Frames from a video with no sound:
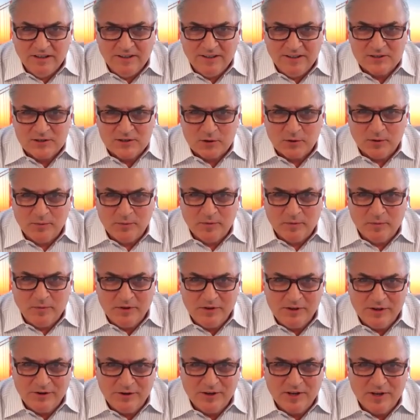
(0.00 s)
So,
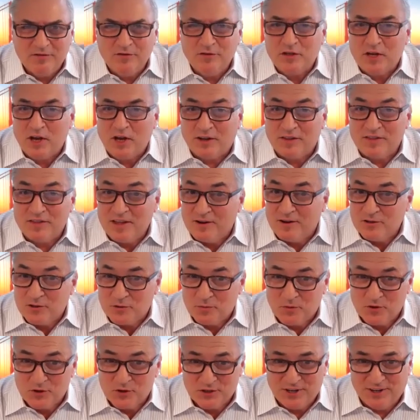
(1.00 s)
give or take
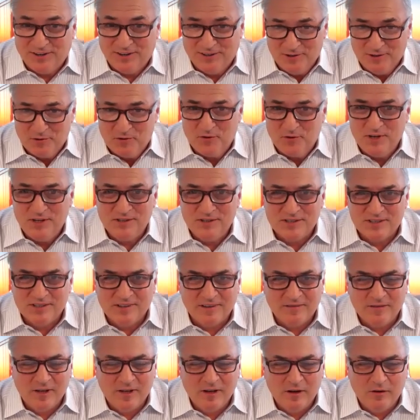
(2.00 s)
1,000% increase
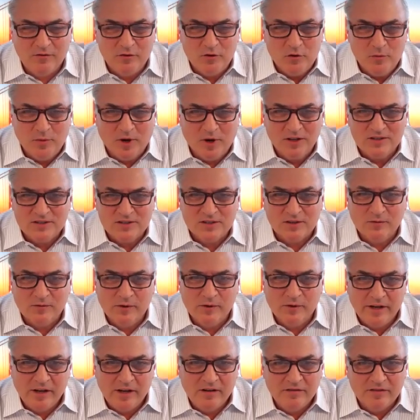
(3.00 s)
in a few months. So we
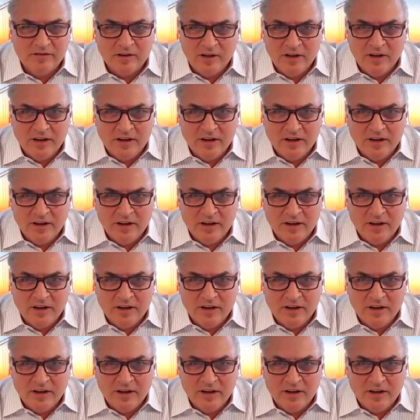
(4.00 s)
have